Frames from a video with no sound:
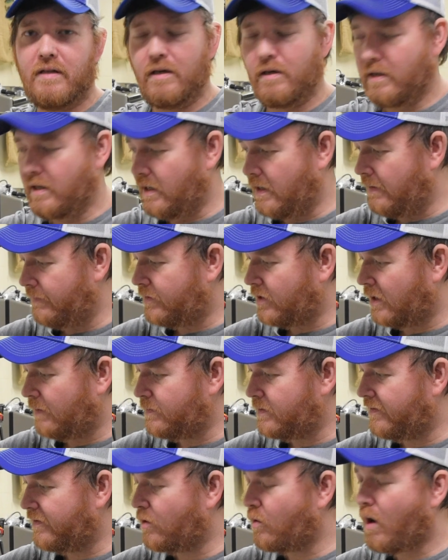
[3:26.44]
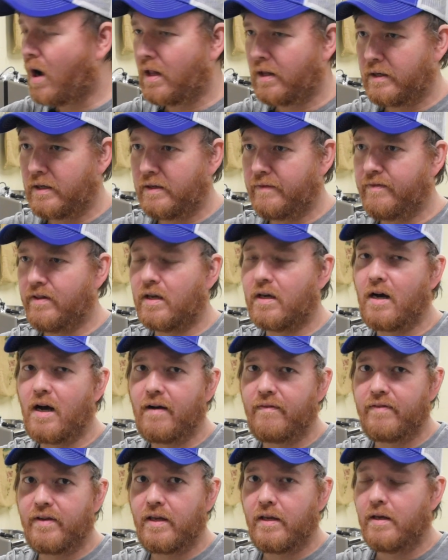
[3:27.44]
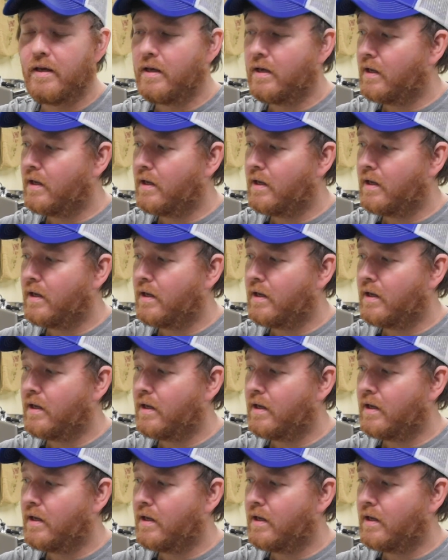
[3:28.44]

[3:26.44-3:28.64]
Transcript: in terms of quality of the coffee.